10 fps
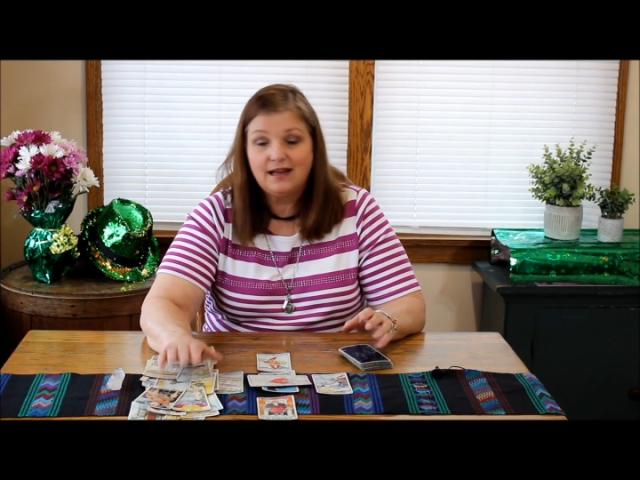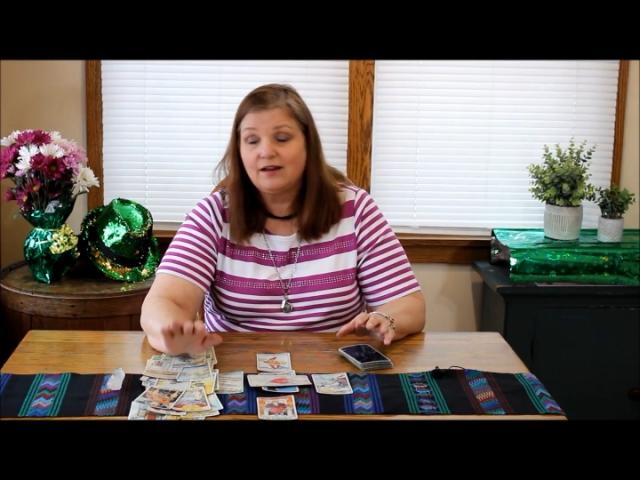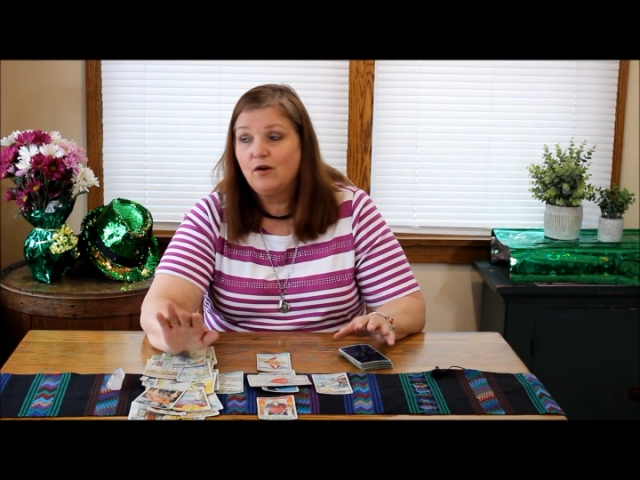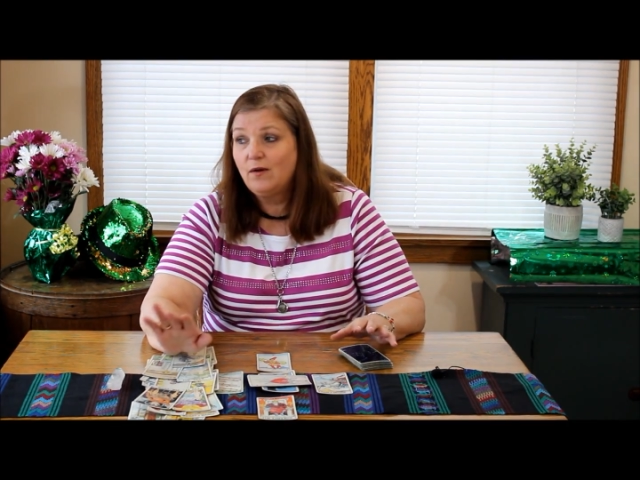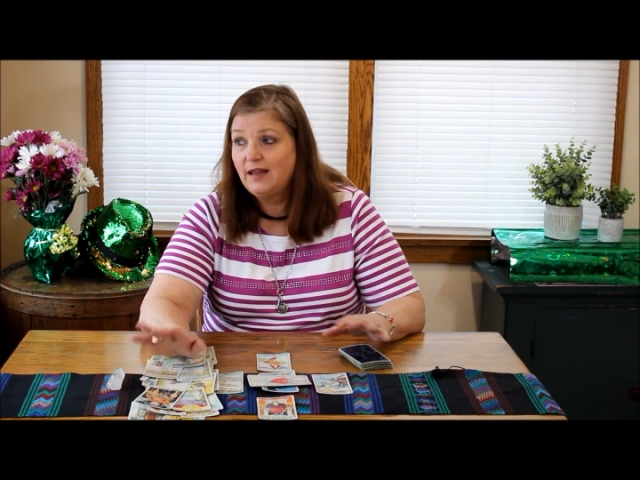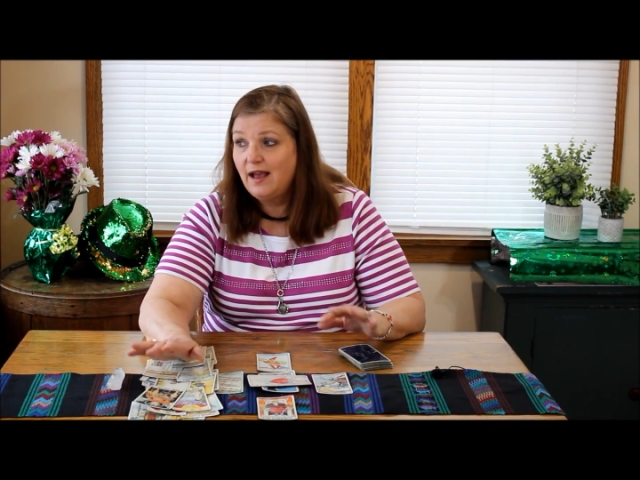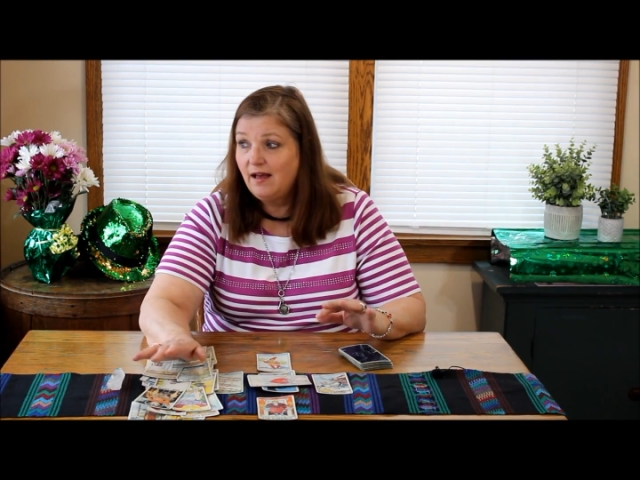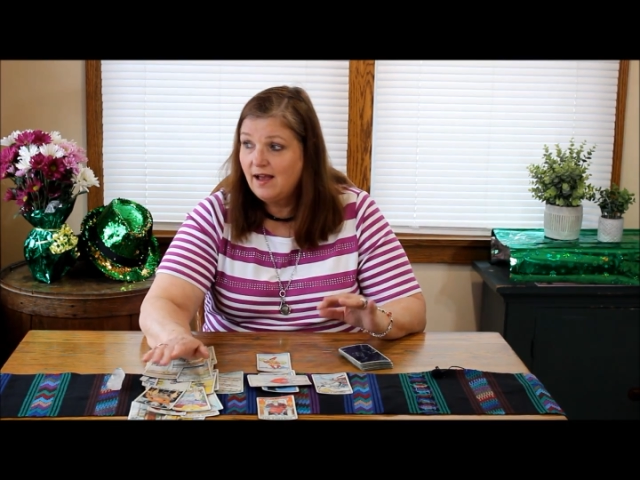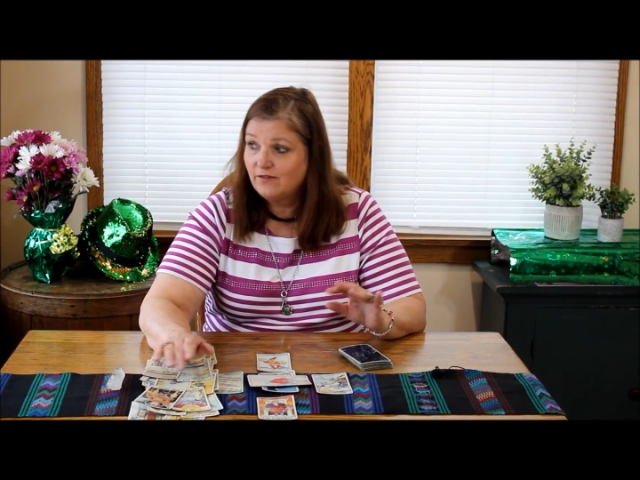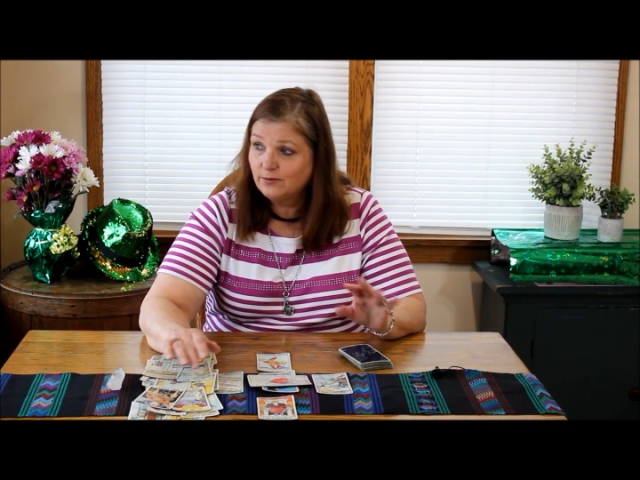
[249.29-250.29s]
like, oh, okay,
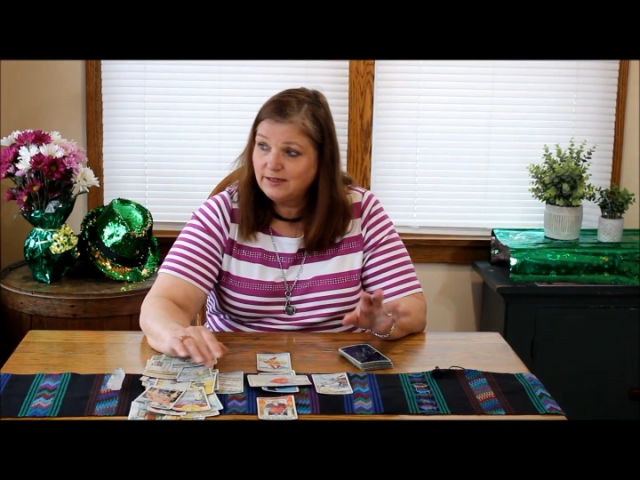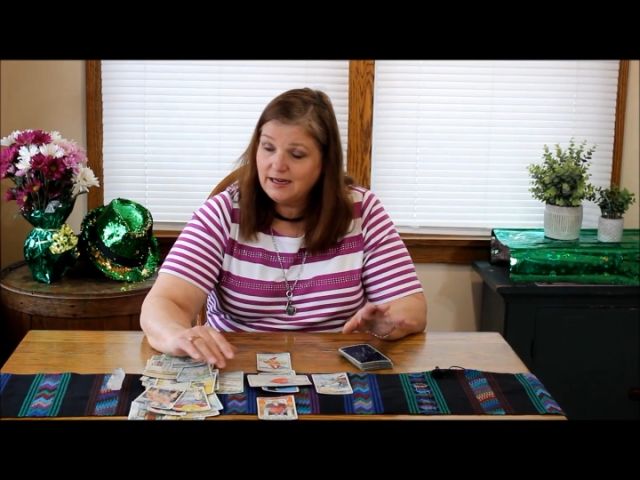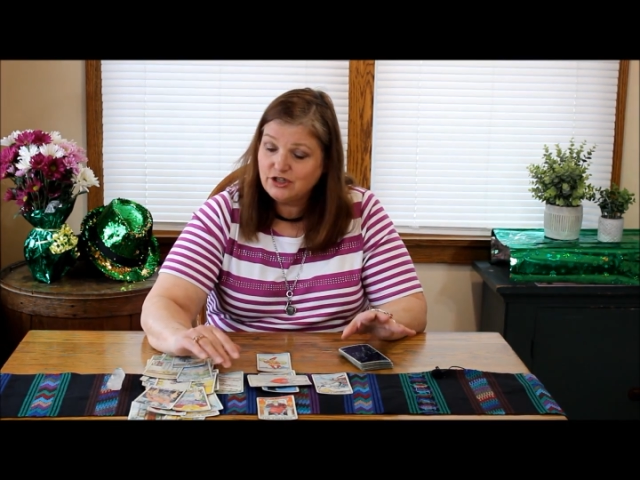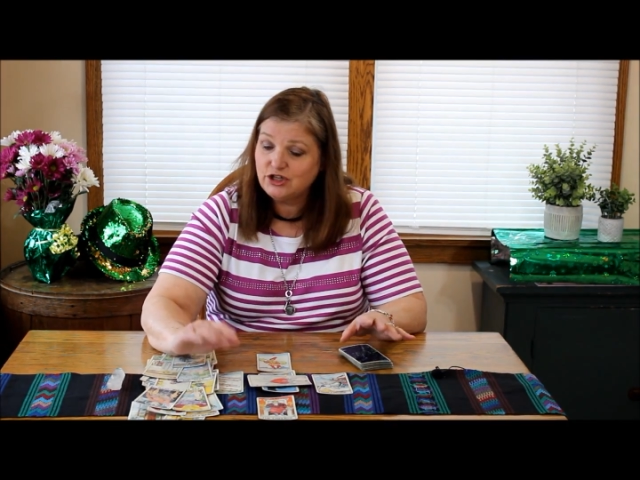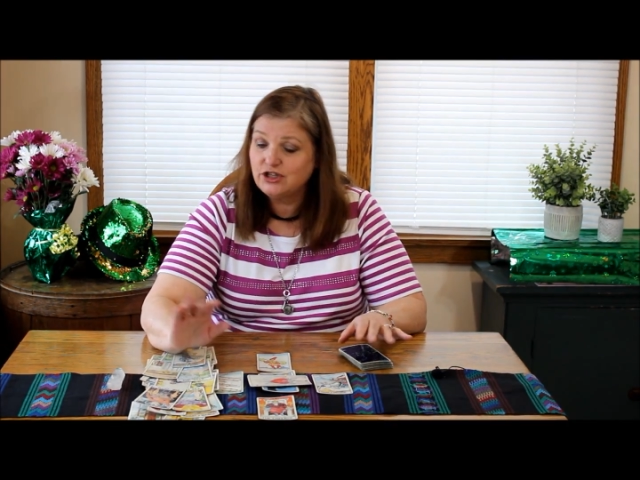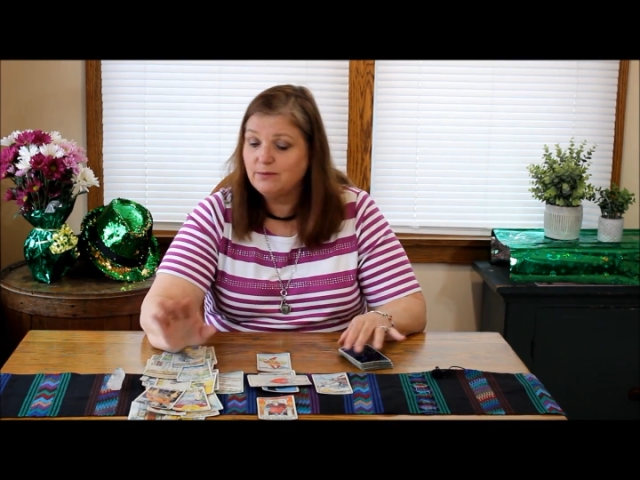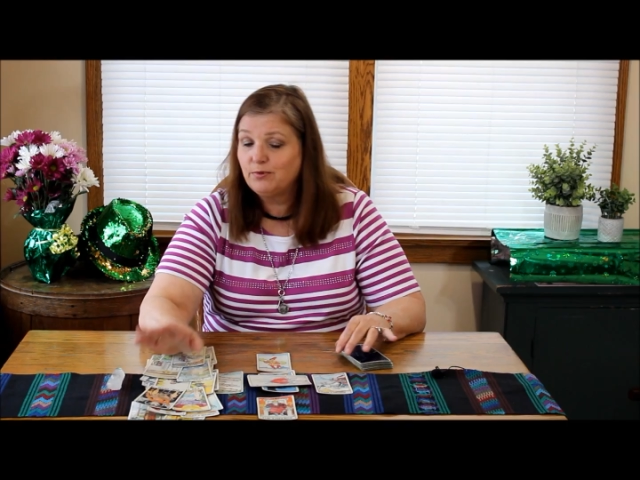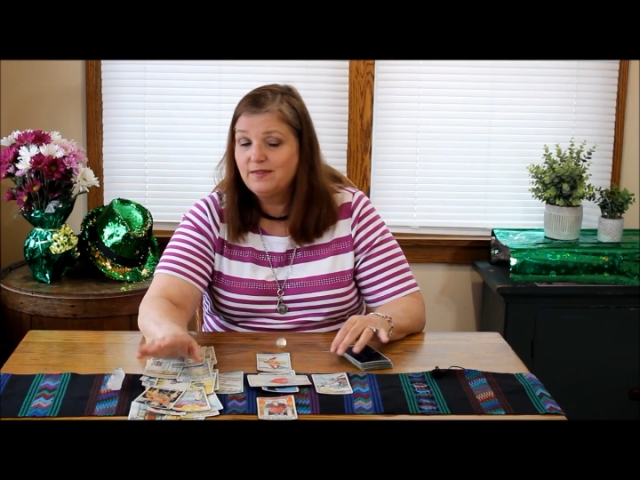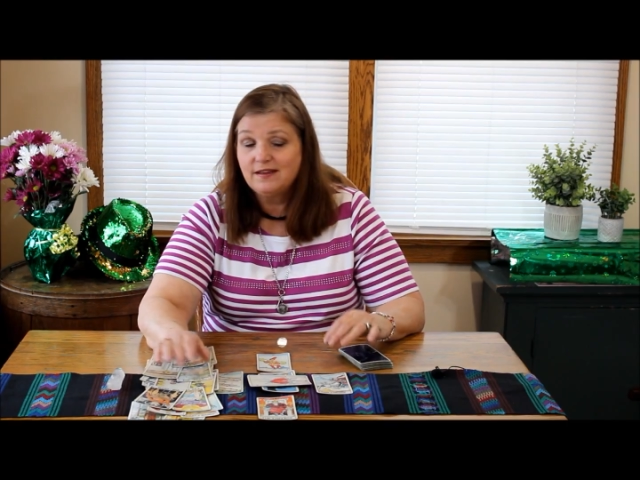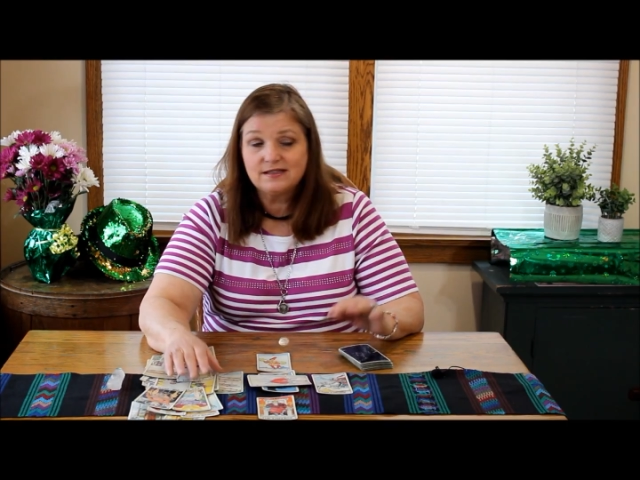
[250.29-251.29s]
I'll have a
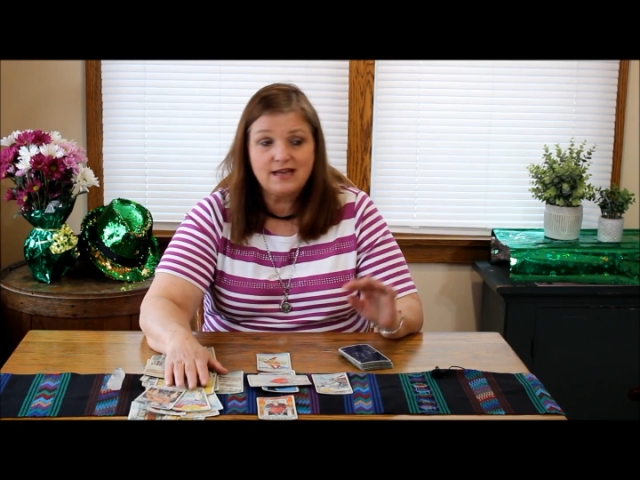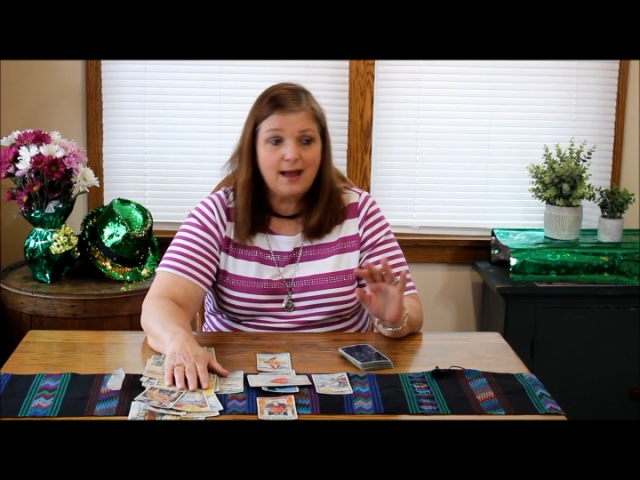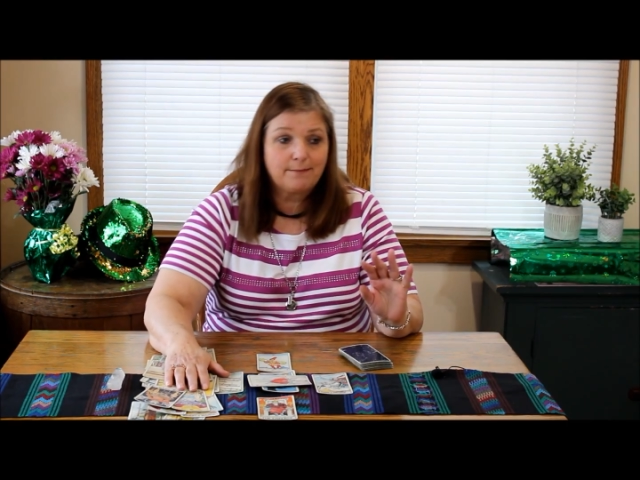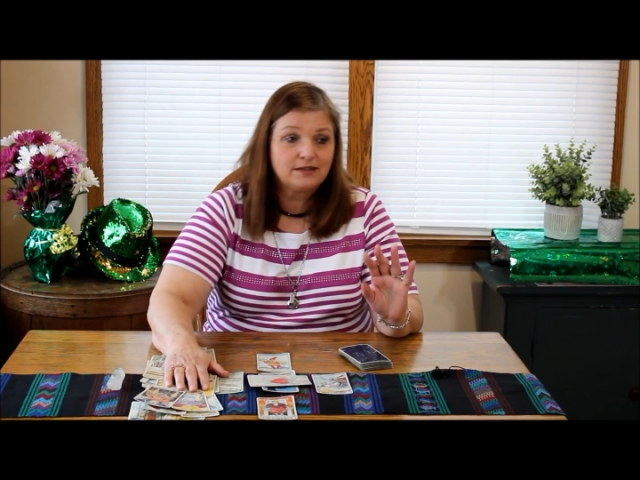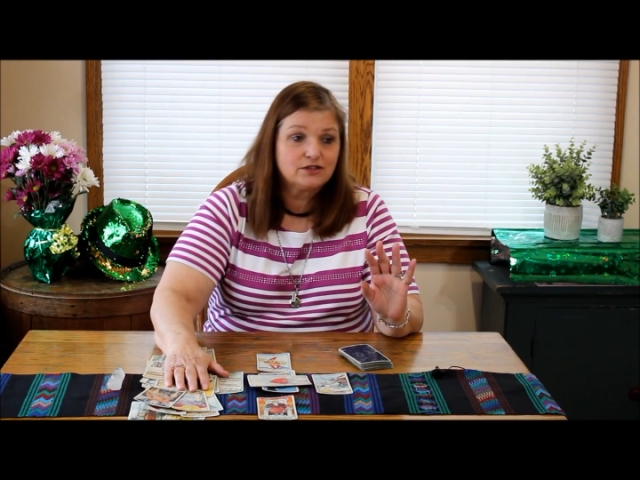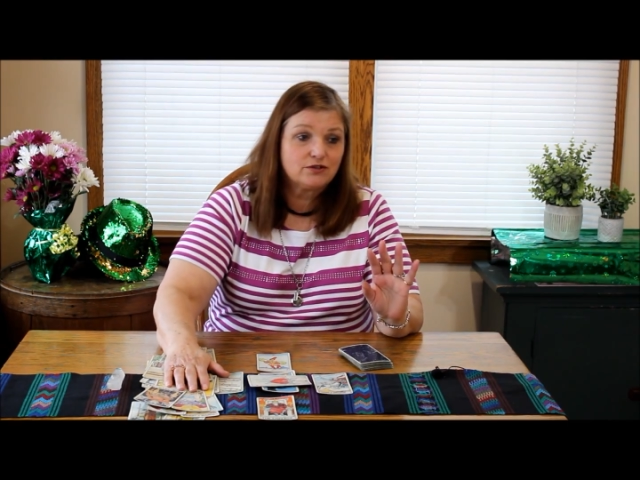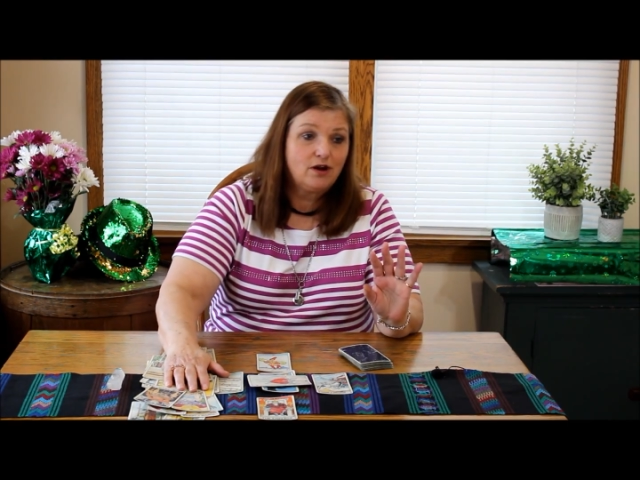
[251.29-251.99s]
relationship when this happens,